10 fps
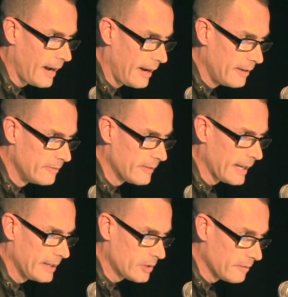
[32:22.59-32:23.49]
have
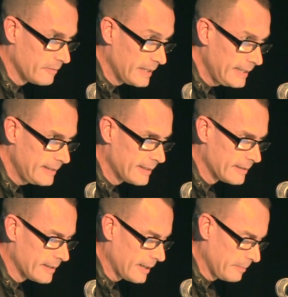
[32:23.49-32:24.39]
HIV
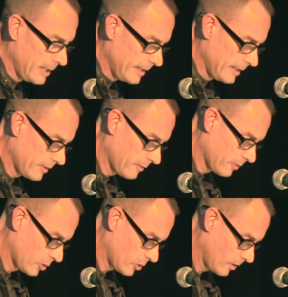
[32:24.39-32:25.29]
than diabetes,
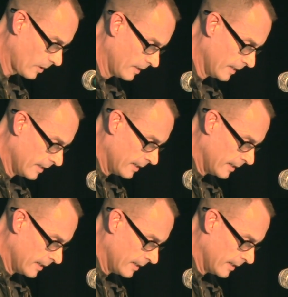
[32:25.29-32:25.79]
for sure.